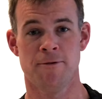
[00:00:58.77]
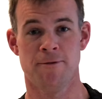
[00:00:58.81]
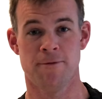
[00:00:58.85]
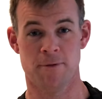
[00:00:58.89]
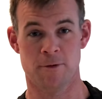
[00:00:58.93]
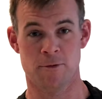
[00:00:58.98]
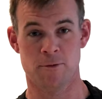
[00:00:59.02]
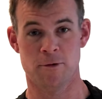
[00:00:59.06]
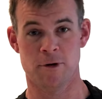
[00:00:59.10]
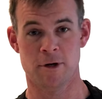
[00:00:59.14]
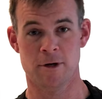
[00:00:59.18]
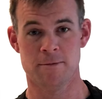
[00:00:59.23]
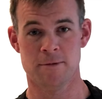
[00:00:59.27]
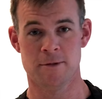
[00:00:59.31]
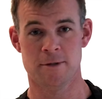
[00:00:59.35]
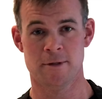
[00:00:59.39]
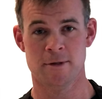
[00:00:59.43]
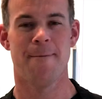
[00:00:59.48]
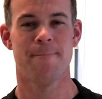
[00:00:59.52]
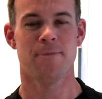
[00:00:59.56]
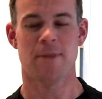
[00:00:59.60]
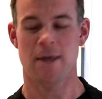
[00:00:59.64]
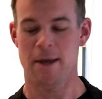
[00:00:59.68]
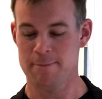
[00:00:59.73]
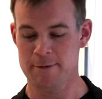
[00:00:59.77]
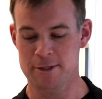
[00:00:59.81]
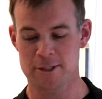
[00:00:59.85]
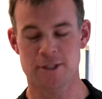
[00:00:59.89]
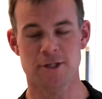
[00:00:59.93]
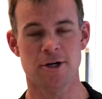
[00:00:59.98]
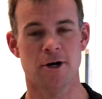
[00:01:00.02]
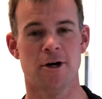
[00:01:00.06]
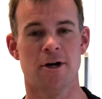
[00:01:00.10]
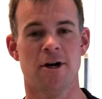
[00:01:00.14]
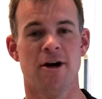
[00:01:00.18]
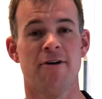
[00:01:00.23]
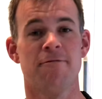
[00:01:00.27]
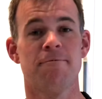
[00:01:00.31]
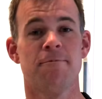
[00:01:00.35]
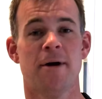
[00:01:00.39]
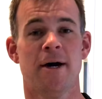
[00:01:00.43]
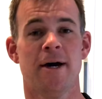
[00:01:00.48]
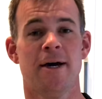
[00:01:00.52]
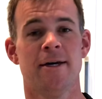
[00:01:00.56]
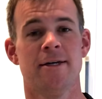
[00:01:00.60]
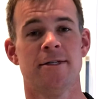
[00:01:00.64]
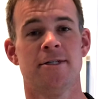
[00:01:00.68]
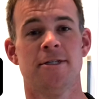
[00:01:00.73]
from the ribs, I'm gonna start off
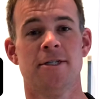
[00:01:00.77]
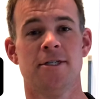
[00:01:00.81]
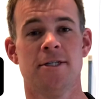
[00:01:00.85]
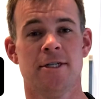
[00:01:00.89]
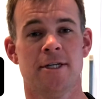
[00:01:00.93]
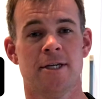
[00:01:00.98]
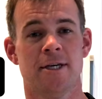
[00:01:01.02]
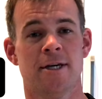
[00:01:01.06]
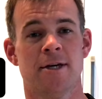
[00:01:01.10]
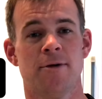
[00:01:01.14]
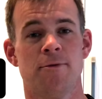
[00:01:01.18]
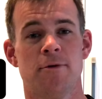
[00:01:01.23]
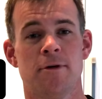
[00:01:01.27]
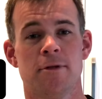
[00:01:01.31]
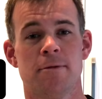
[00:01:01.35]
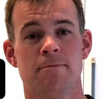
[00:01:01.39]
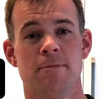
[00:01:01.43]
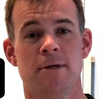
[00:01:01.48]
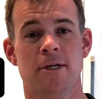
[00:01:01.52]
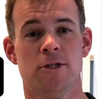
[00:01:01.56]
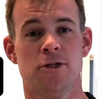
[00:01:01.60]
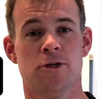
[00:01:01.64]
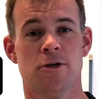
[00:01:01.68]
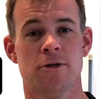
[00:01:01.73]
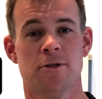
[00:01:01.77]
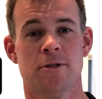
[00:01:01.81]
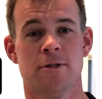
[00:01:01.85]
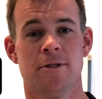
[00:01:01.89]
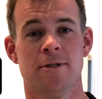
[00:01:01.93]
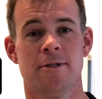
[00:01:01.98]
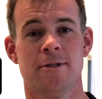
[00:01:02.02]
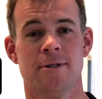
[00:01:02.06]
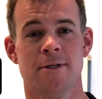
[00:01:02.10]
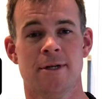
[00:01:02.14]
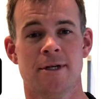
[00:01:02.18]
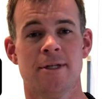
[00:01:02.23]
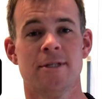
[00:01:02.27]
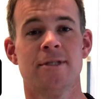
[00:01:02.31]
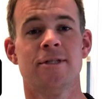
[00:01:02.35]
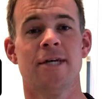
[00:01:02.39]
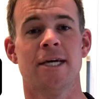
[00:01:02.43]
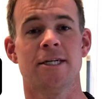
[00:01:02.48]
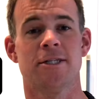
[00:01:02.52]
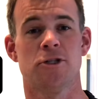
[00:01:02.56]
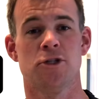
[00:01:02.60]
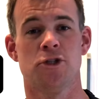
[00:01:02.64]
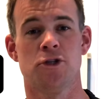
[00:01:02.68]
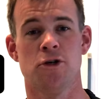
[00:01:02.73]
by seasoning it with Meat Church's
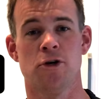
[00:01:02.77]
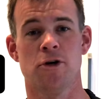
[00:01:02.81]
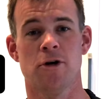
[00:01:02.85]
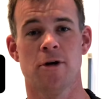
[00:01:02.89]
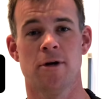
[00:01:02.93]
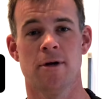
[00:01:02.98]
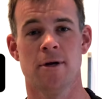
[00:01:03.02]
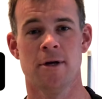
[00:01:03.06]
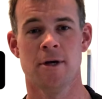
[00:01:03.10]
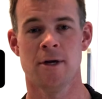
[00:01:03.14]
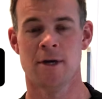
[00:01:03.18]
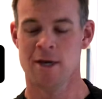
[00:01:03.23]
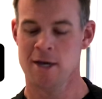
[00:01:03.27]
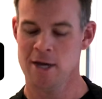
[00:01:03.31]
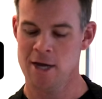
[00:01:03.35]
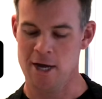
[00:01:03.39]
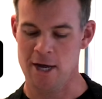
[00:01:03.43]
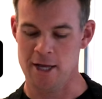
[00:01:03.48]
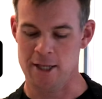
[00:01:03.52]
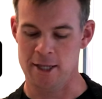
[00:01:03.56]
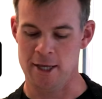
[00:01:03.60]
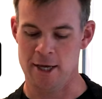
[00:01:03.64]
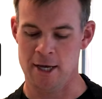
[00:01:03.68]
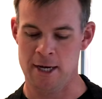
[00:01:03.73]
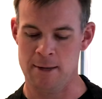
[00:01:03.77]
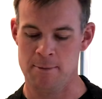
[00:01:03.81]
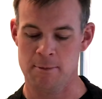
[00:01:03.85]
Texas Sugar. And then I'm